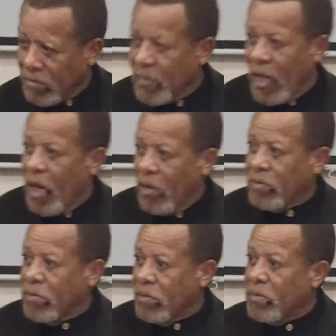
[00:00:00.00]

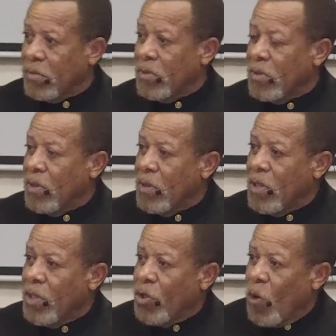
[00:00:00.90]
Hello?
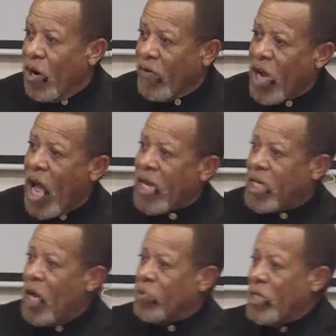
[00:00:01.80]
The word of God
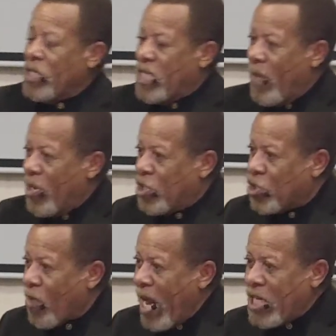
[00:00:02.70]
comes with
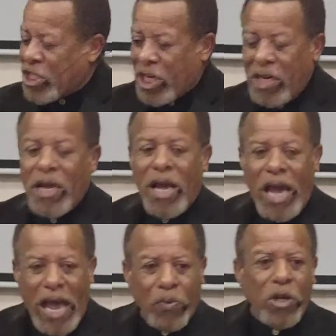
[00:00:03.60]
demonstration
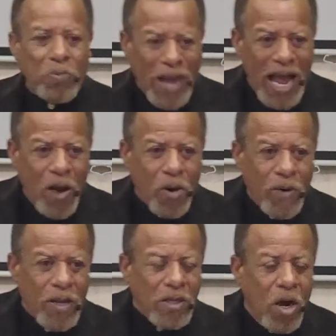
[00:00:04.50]
and with power.